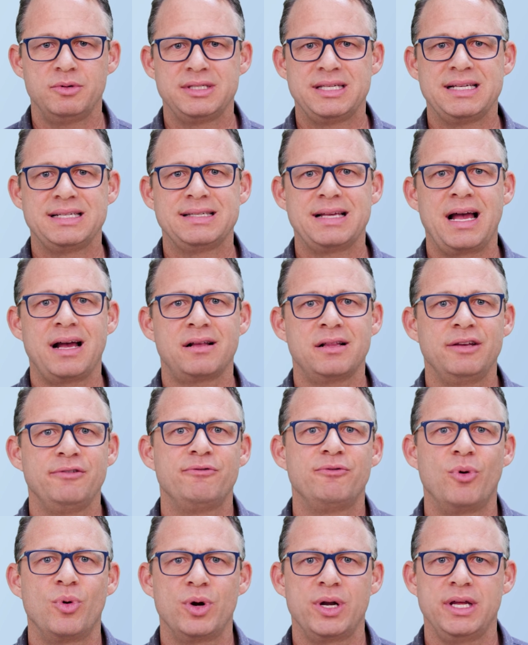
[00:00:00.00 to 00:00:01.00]
exactly
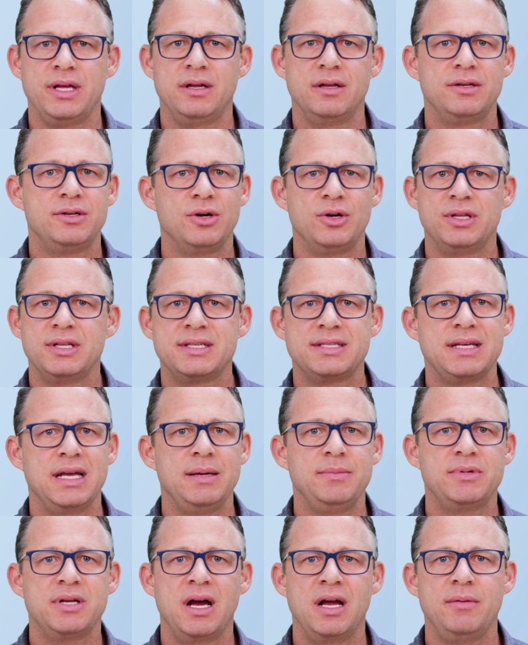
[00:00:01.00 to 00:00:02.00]
40 during the
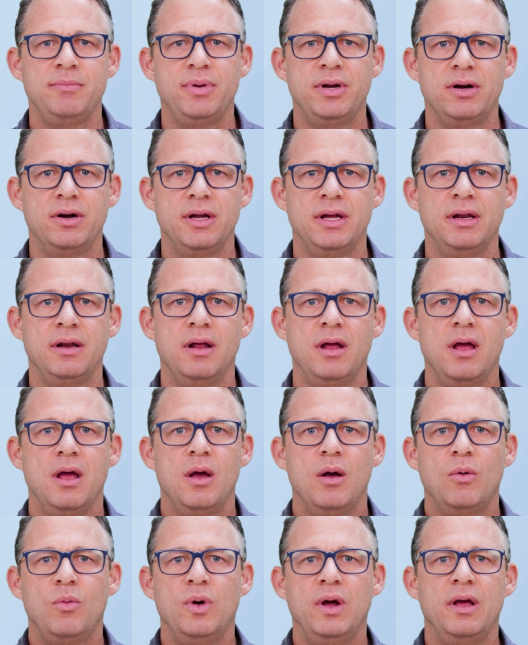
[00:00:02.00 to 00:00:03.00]
same time period
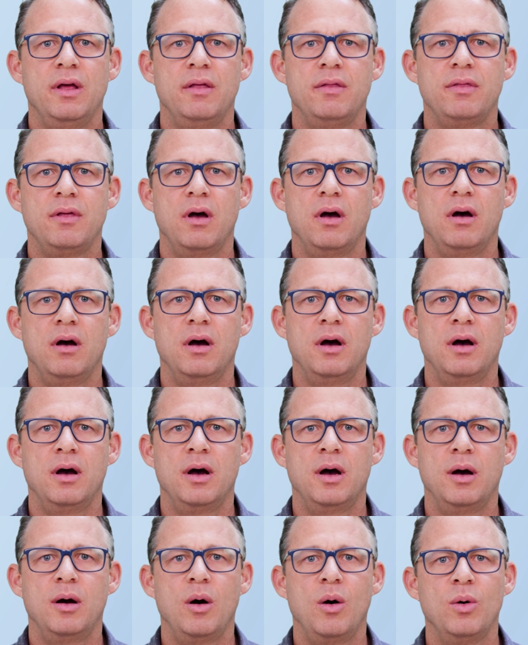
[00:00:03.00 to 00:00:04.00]
with
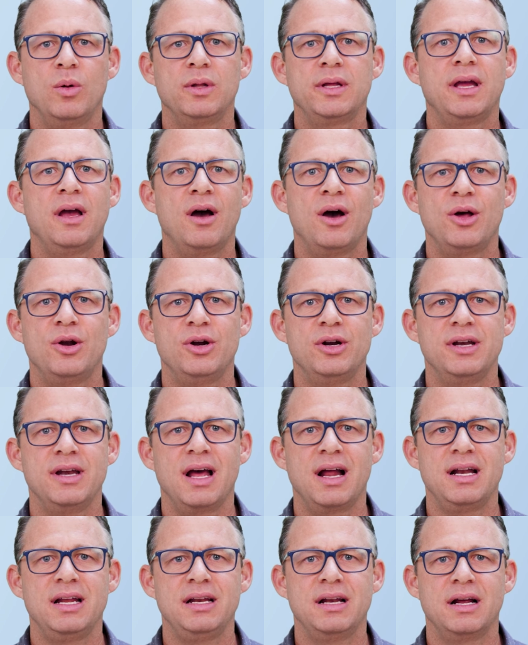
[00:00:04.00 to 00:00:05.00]
only
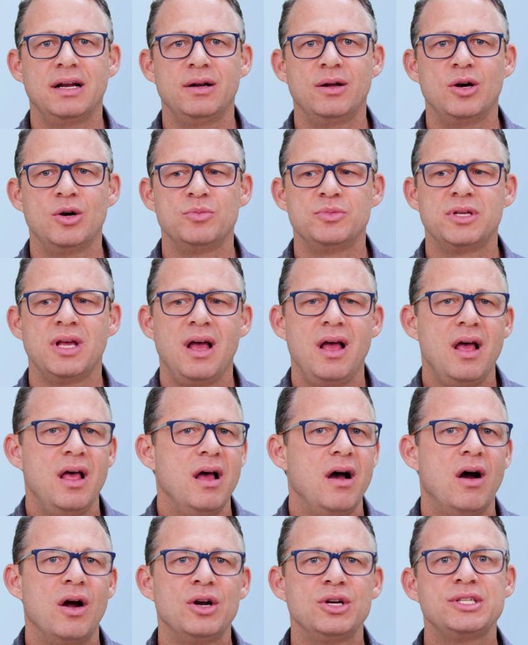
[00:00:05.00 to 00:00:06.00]
199 homes.
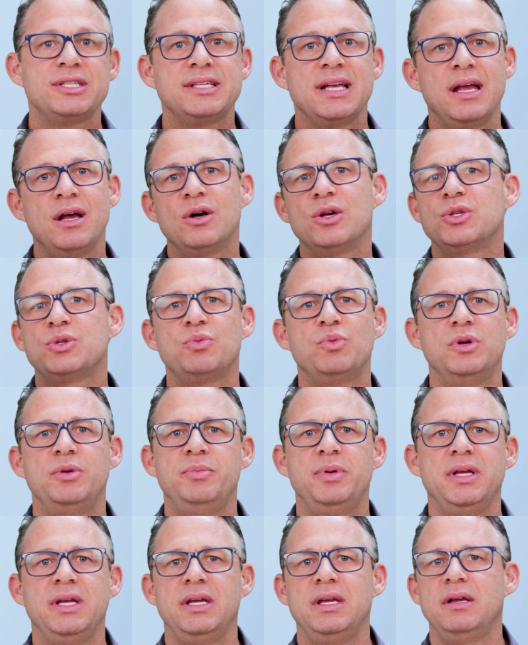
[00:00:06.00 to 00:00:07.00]
Our sales would
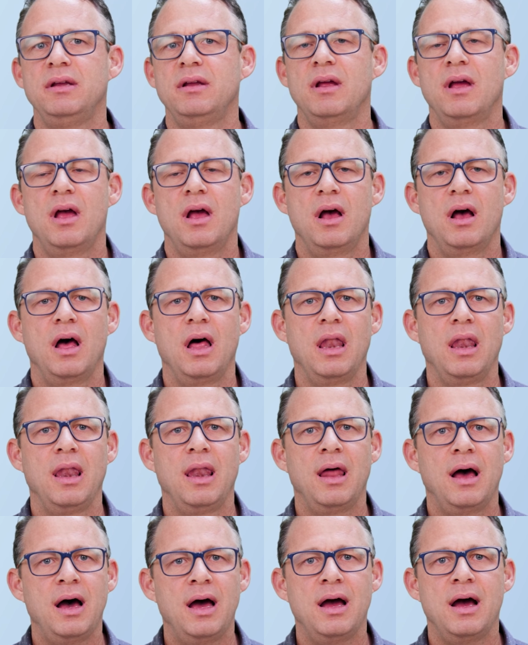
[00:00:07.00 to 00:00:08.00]
be a
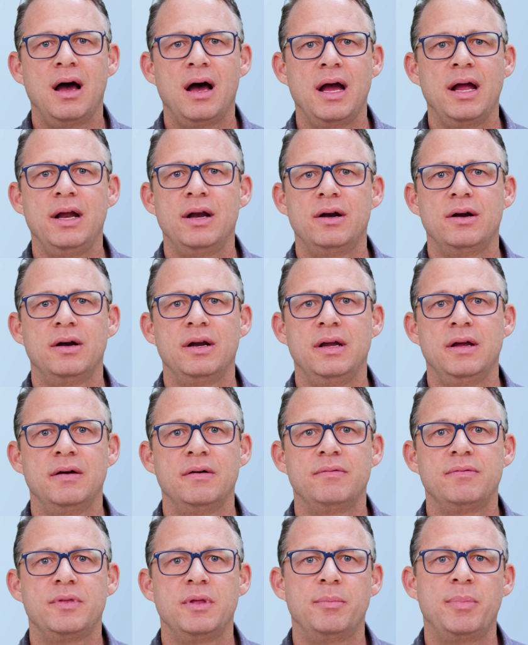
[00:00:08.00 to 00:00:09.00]
lot higher
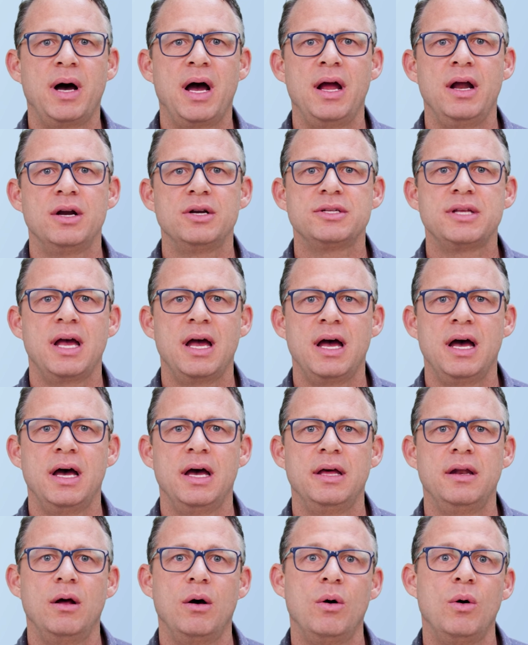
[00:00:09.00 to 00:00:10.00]
if the buyers
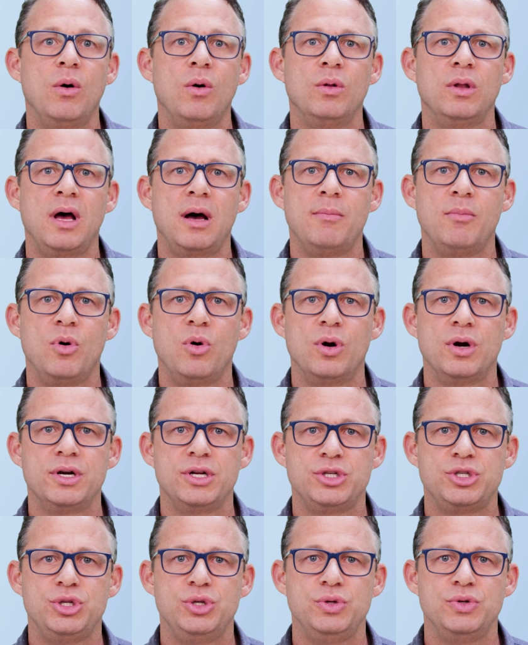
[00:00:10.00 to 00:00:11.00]
had a whole lot more
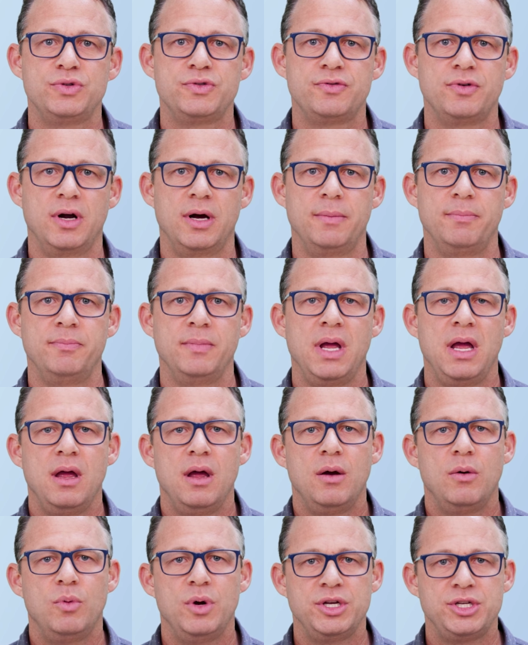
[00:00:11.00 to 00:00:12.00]
to choose from,
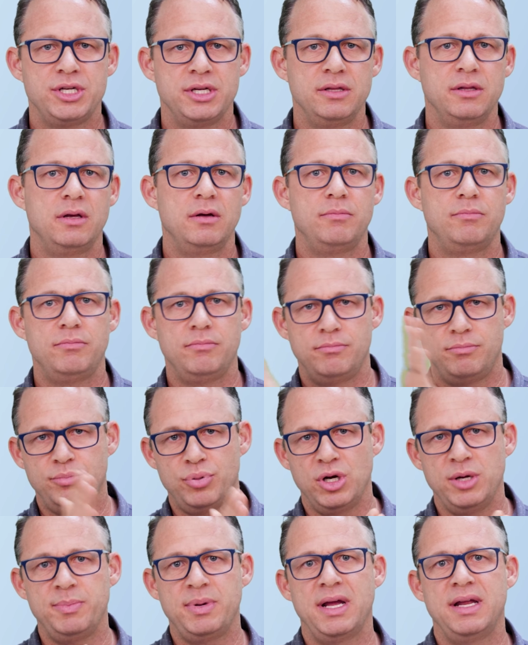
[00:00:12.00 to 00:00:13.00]
which in the
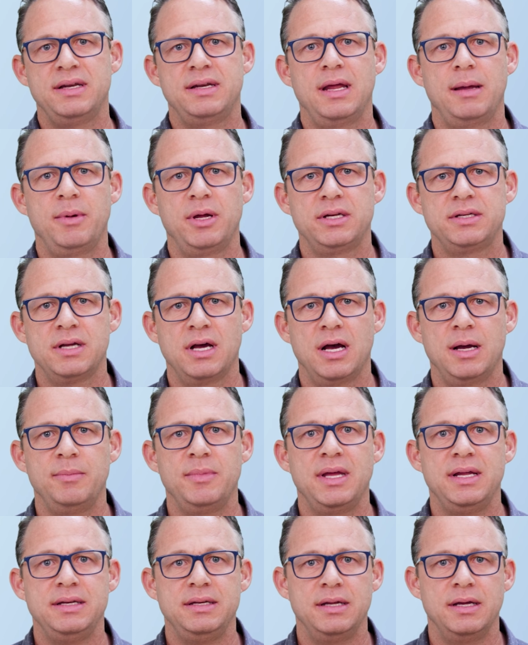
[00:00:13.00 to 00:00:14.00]
pre-pandemic time
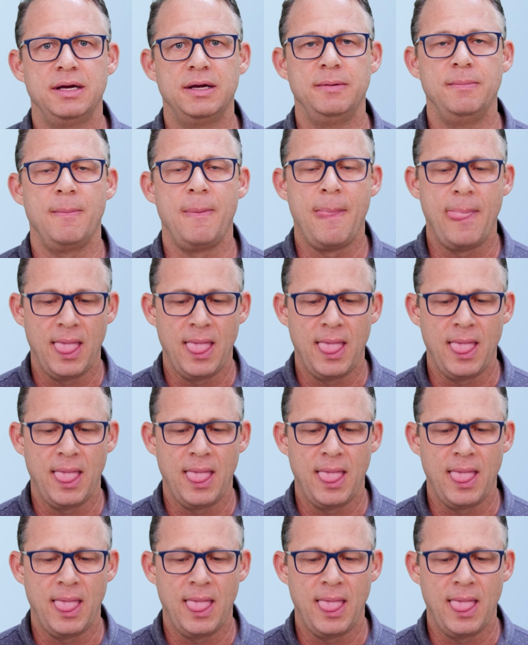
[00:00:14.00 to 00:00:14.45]
they did.